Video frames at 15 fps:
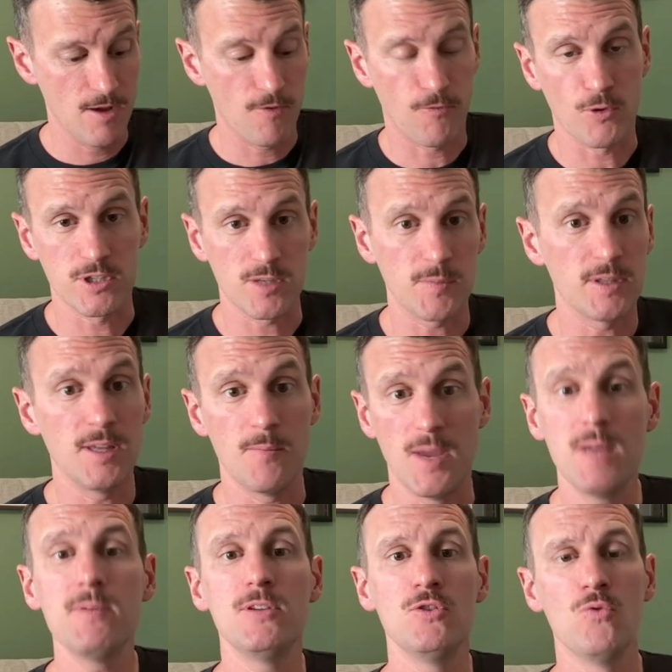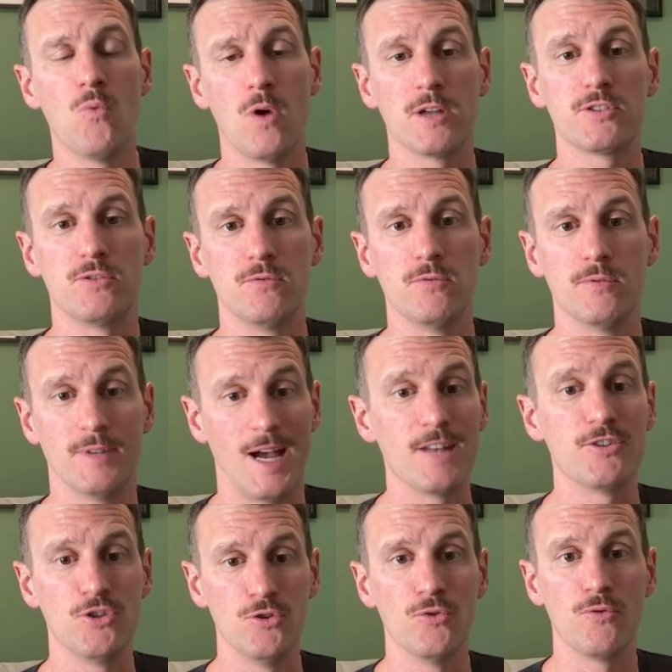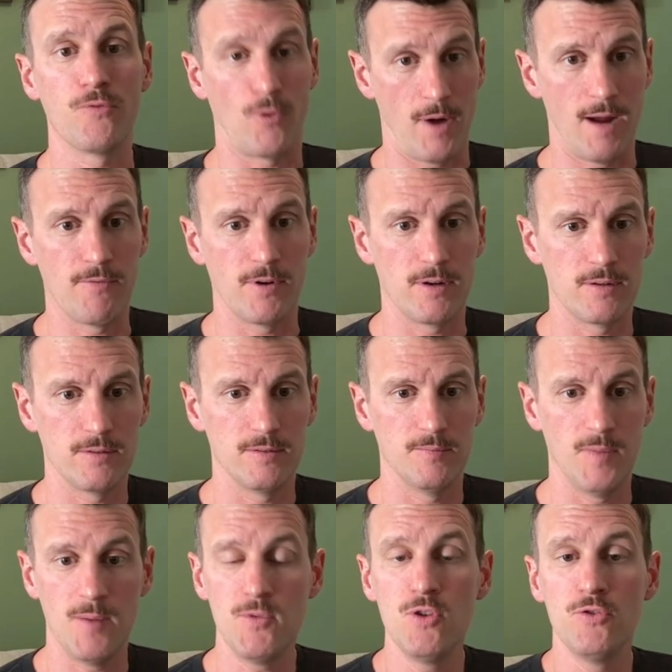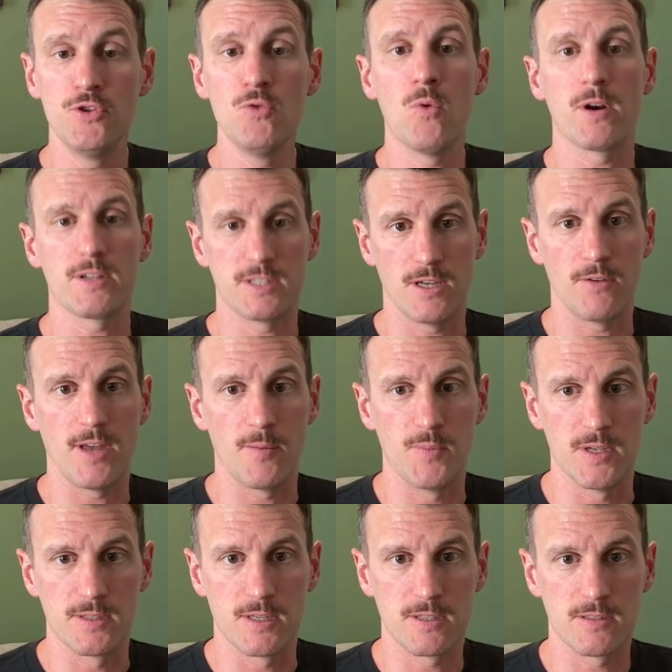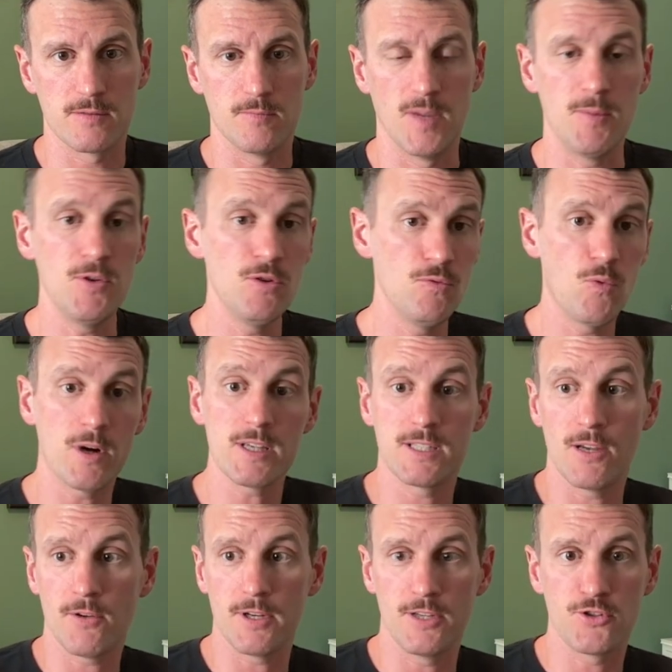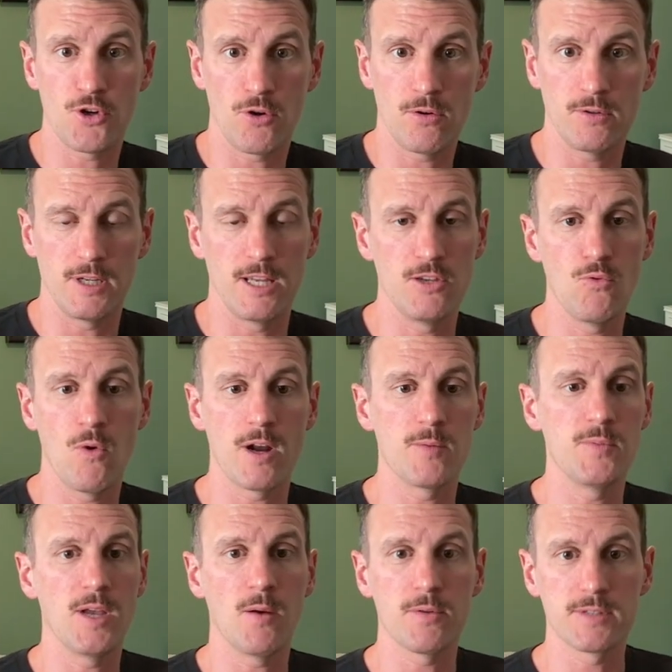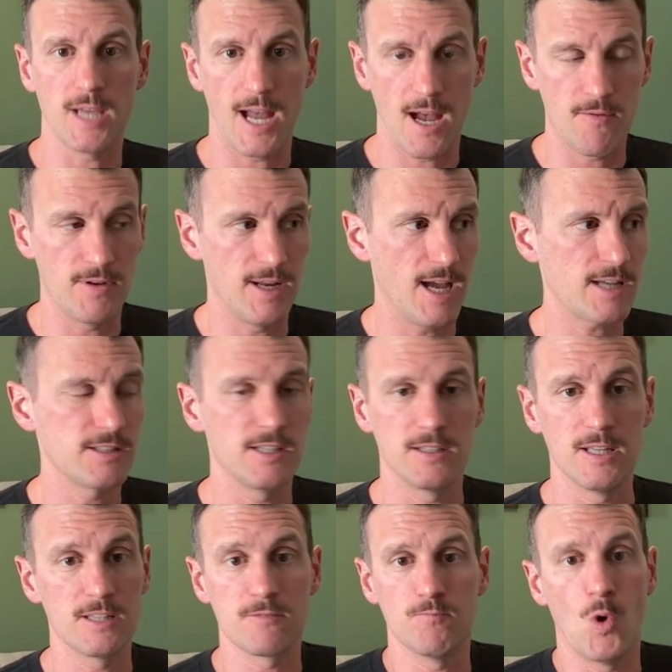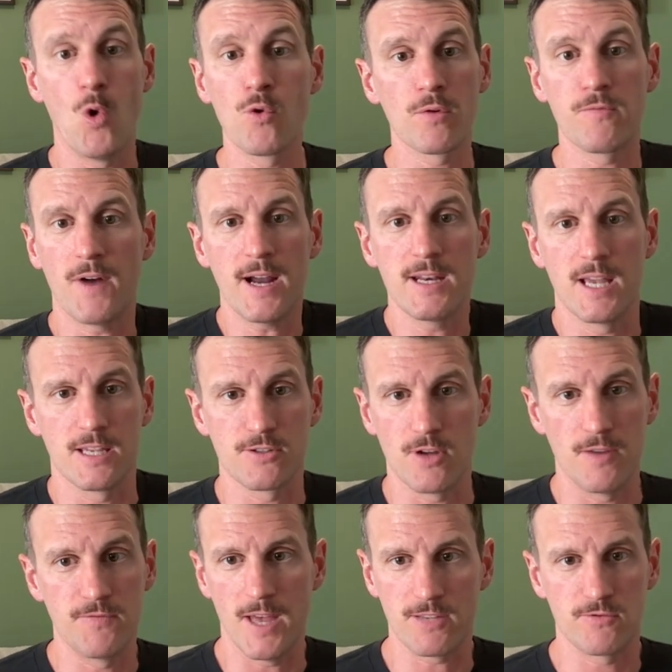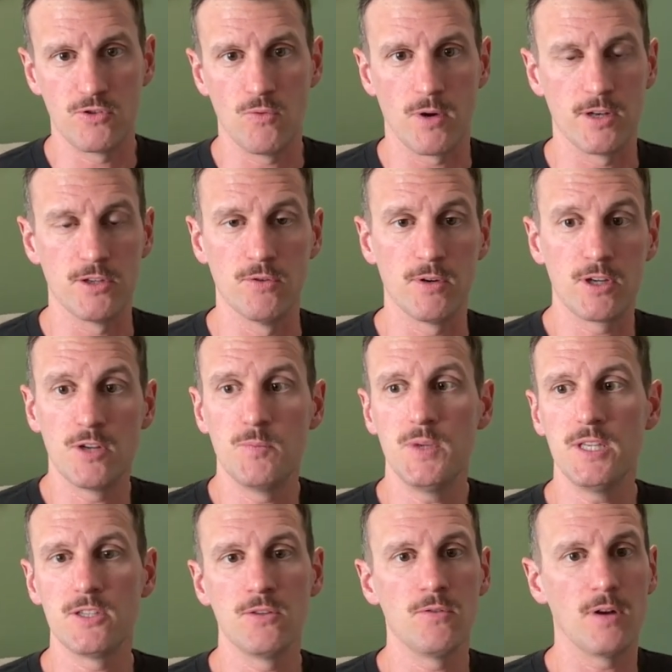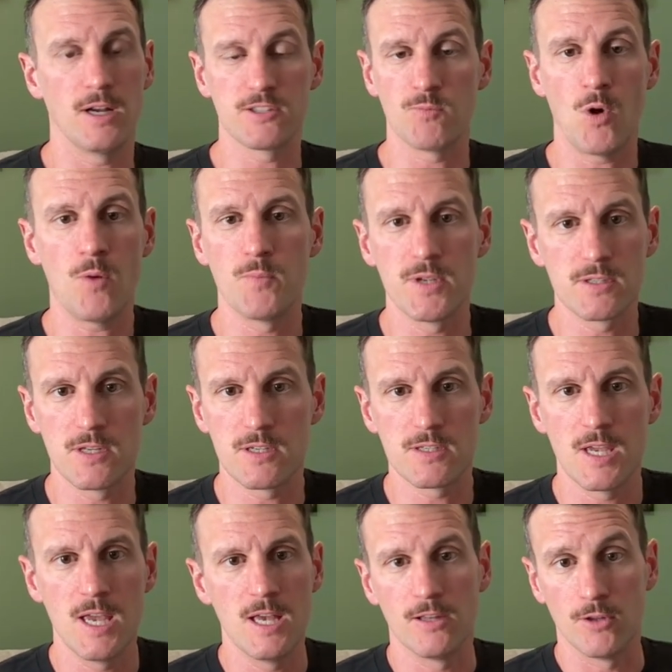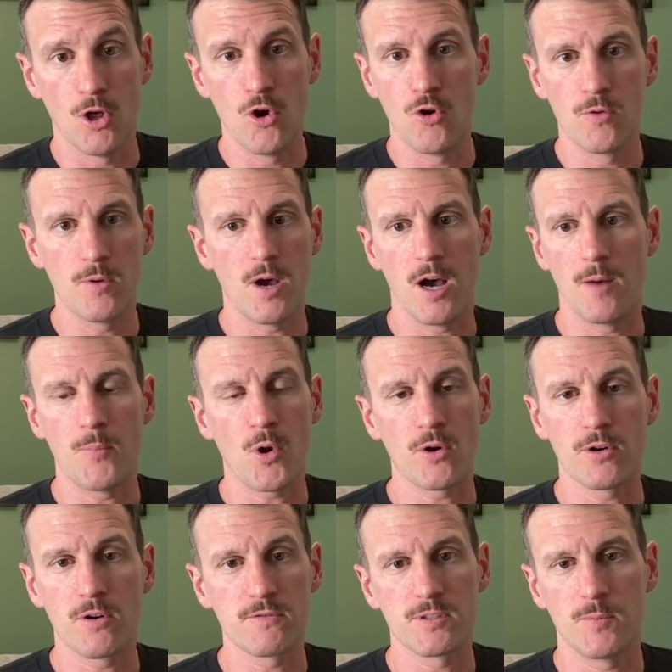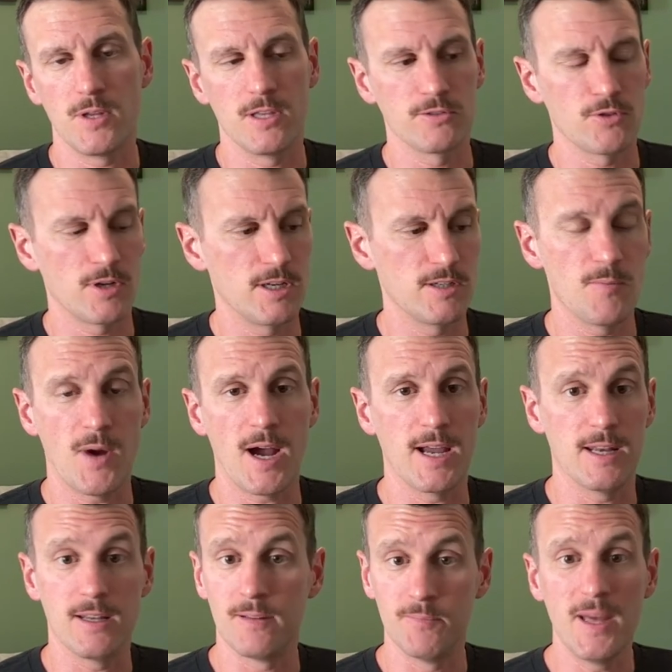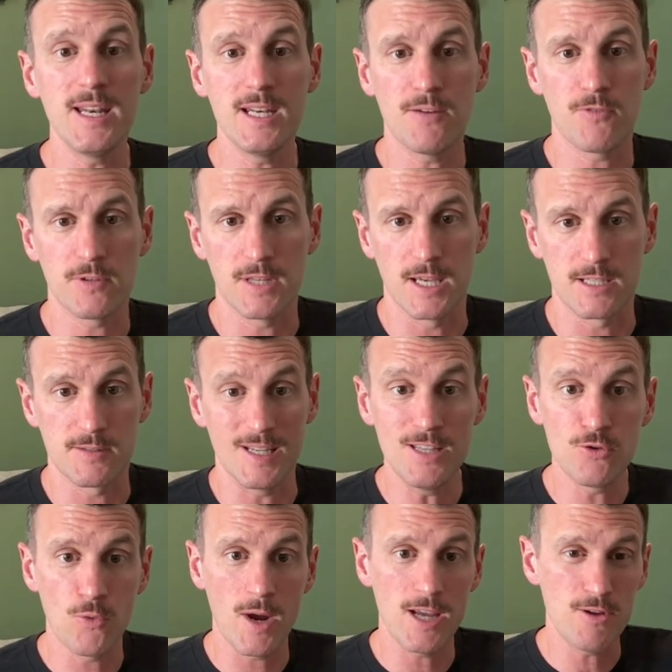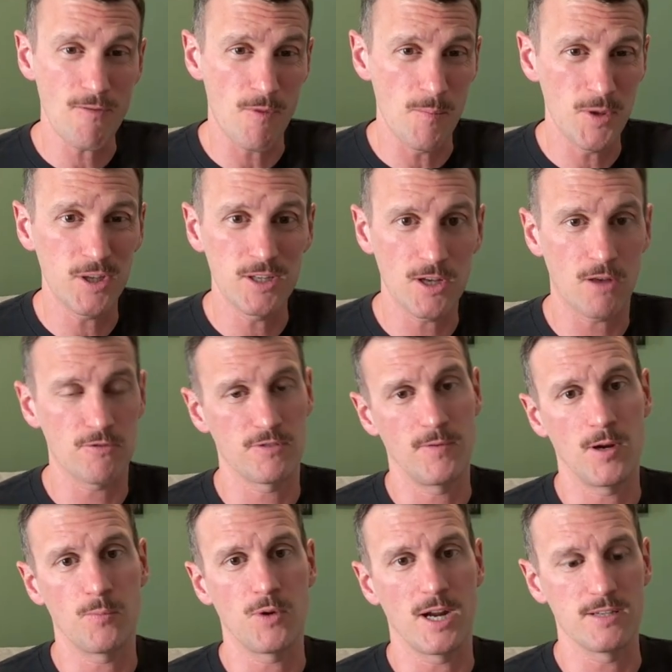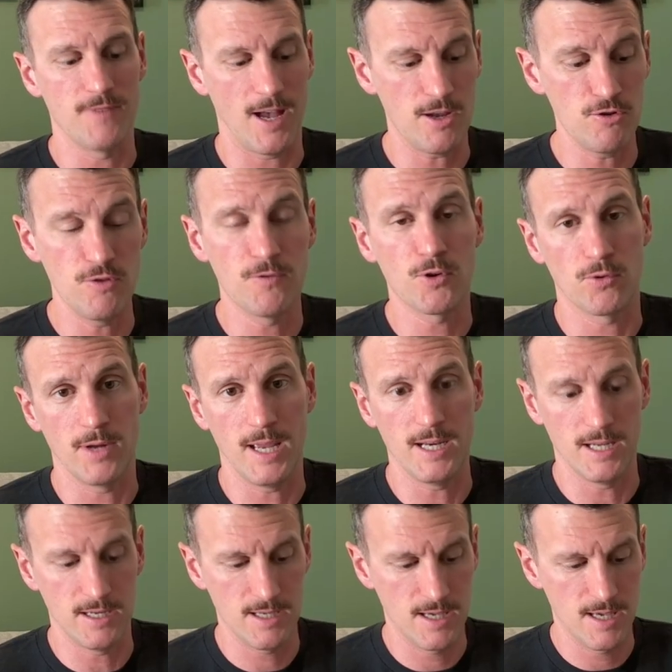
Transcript: for something that maybe you want to not do forever. Maybe you do want to sell that business. Maybe you want to sell it internally and you want to be able to have an exit that's owner financed if that's what you want to do. It could be to a small business loan partner of somebody that's looking to buy it. Many different things. Either way, you have $1 million of enterprise value you've created.